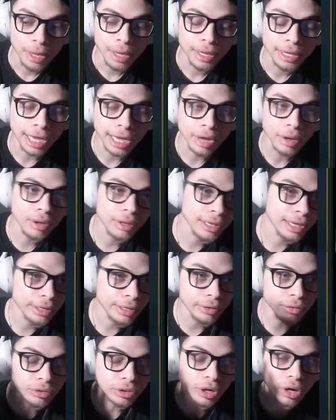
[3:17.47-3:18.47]
calculating
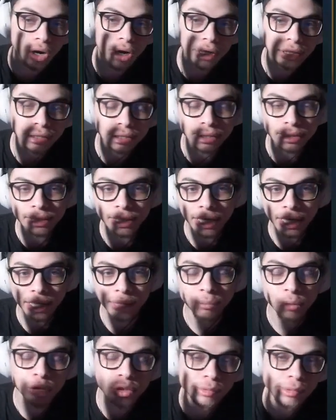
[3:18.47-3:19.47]
those odds and saying
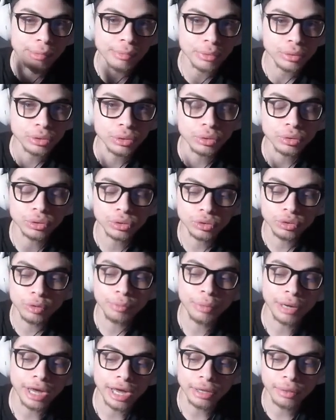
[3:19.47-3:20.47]
most people don't do a
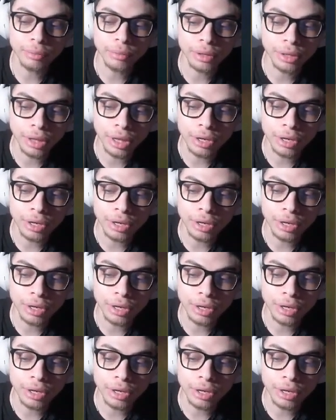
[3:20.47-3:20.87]
path where they